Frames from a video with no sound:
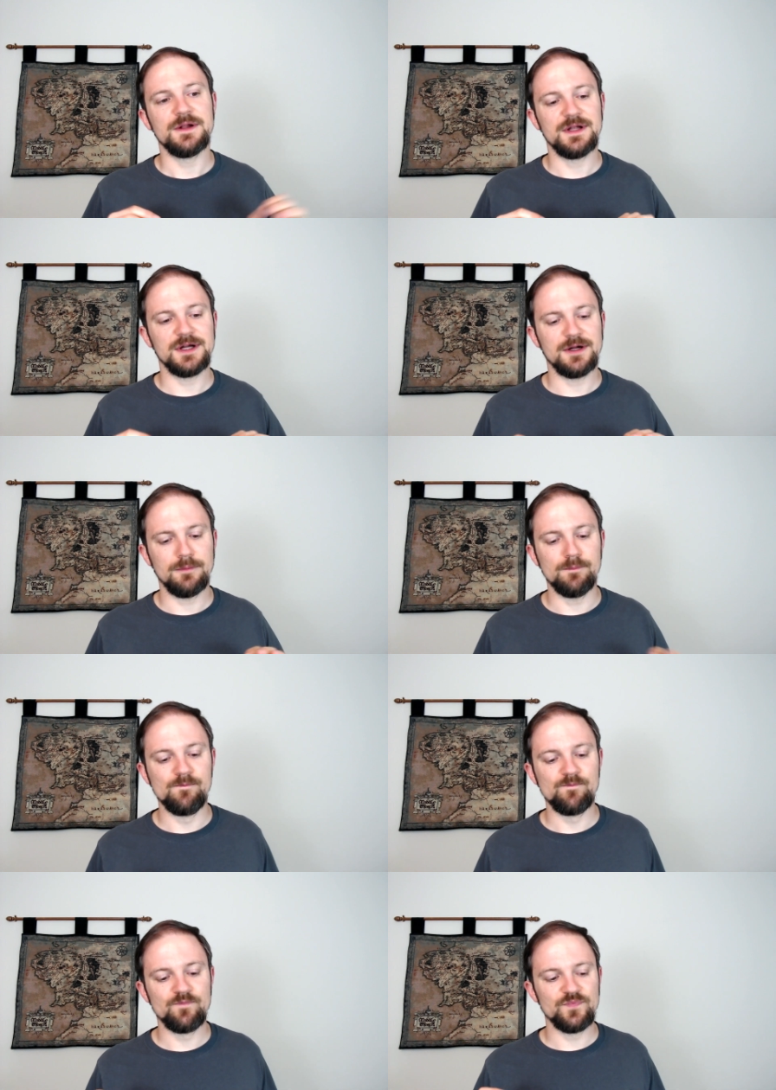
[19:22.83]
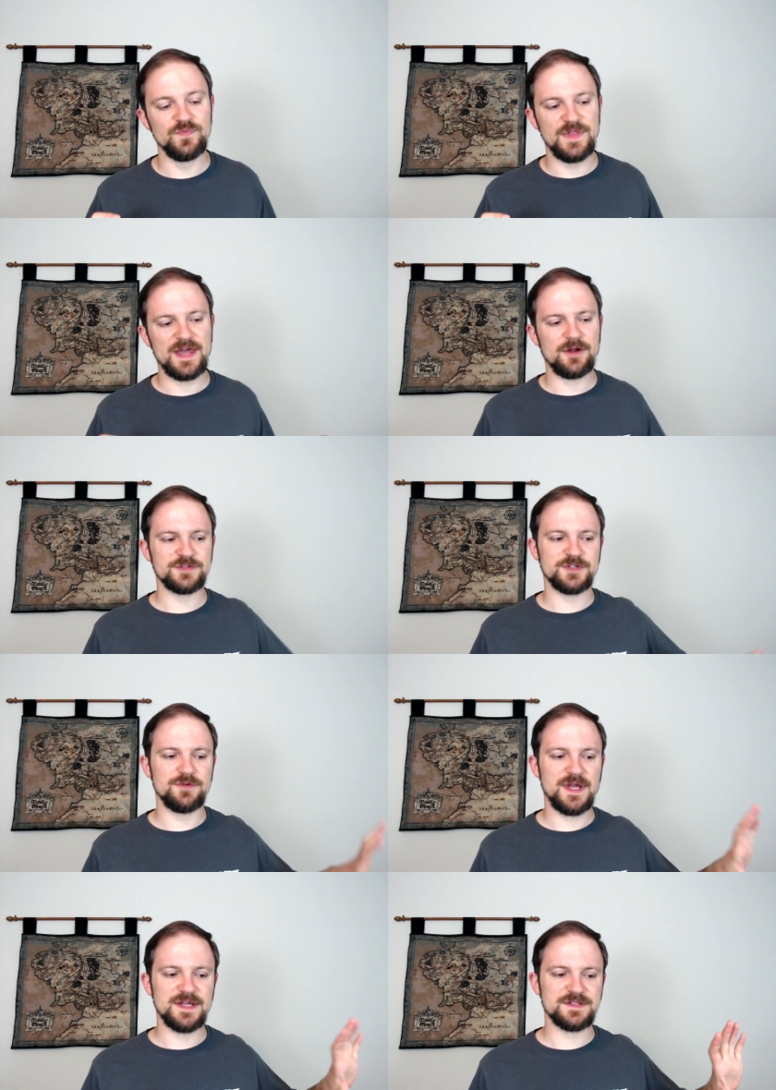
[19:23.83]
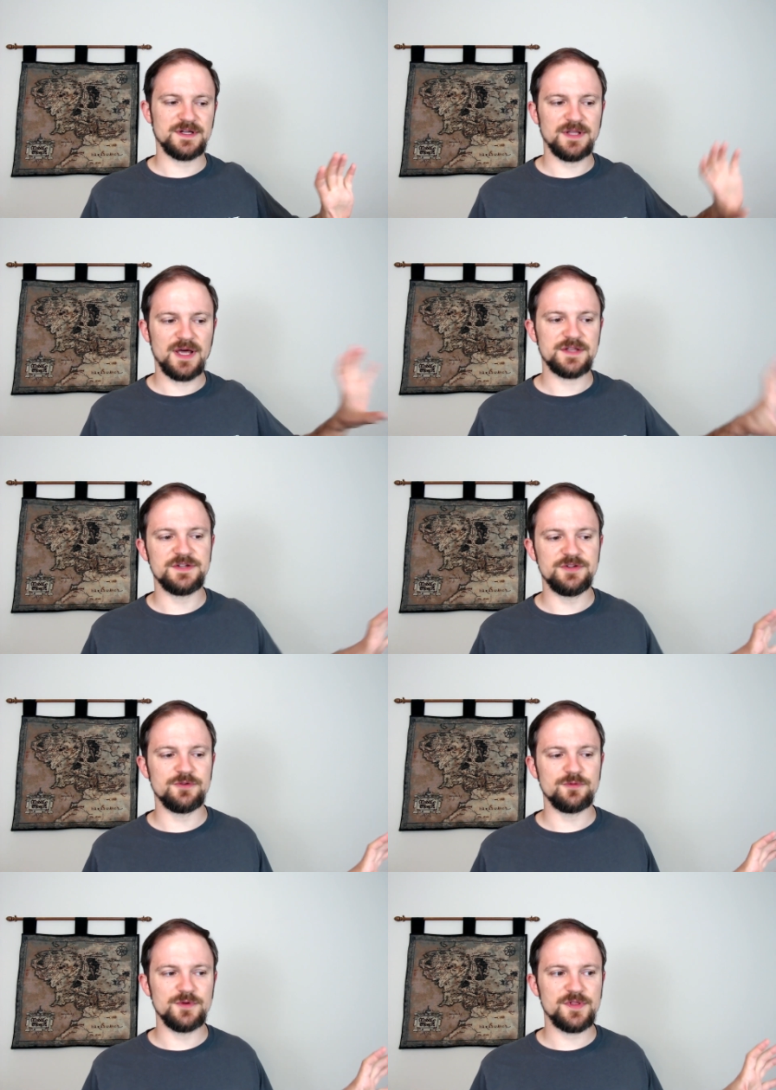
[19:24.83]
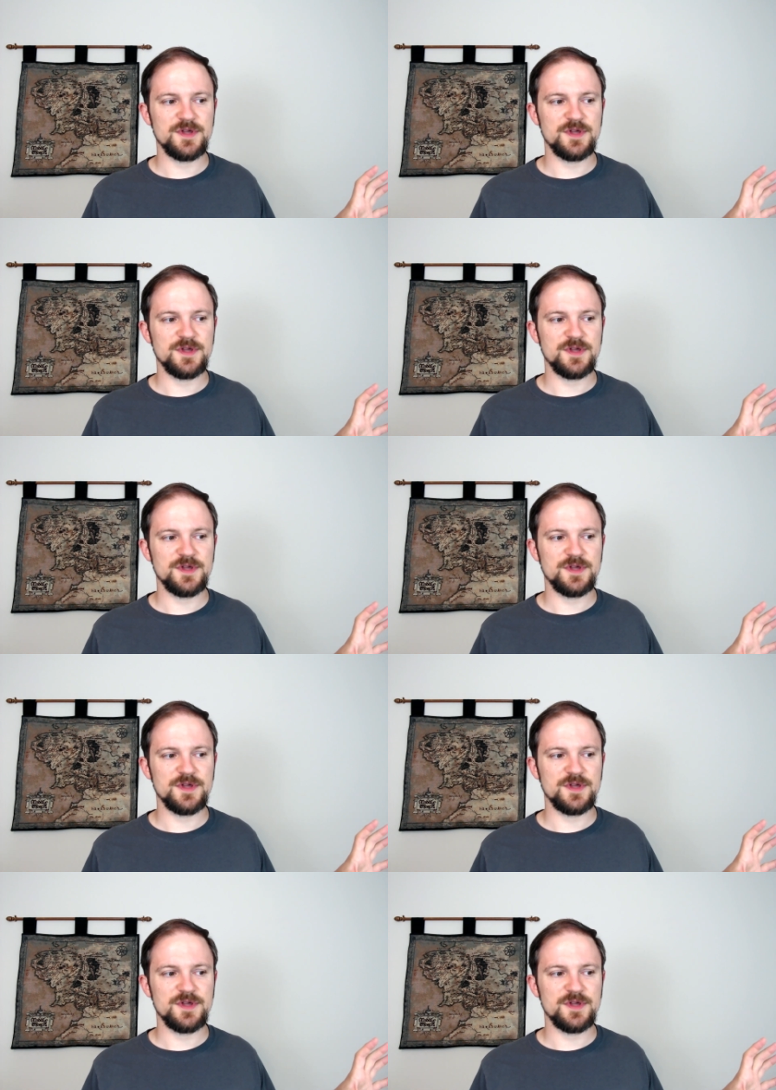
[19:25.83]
That also has a lot to do with